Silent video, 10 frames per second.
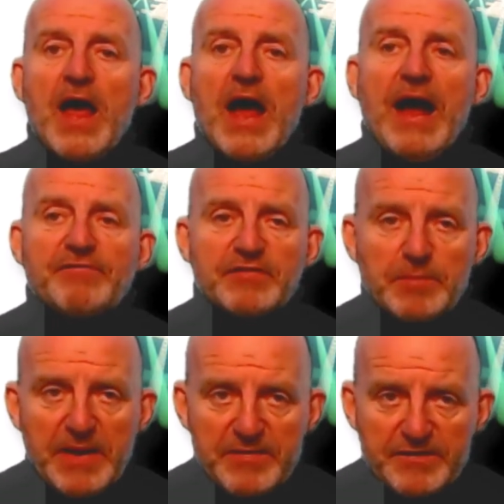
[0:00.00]
I've
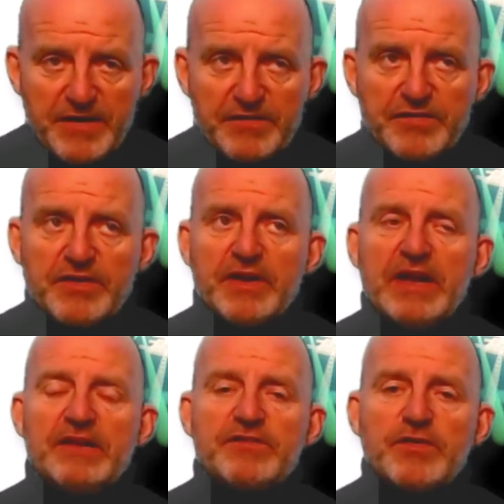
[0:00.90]
split the session
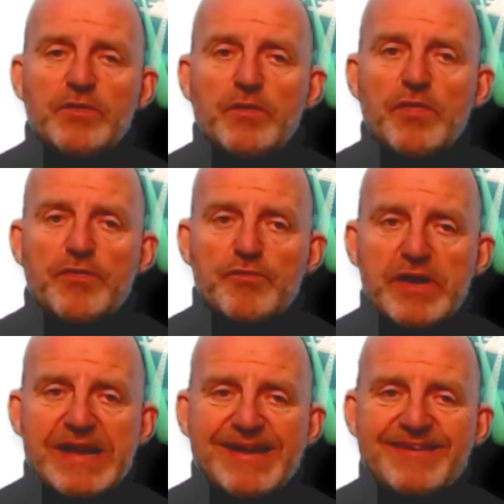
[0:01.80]
into
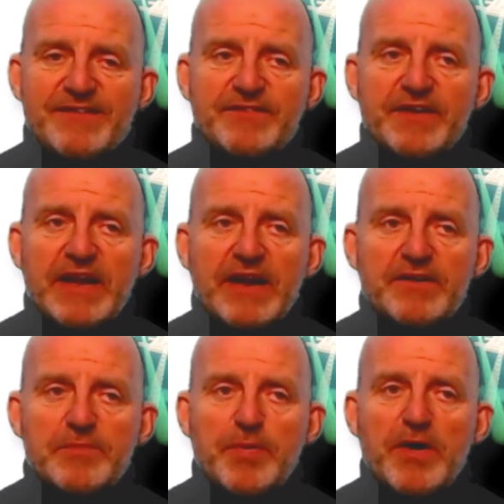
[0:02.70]
three
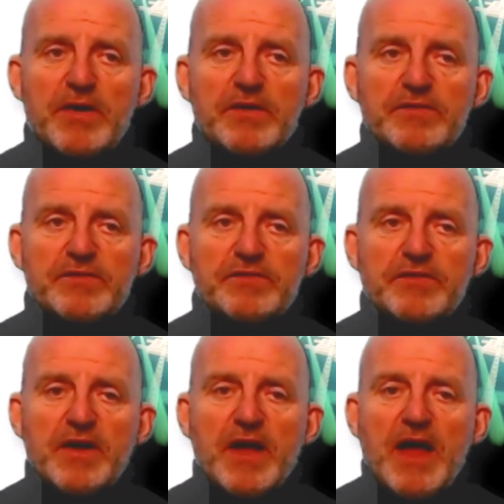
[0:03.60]
distinct parts.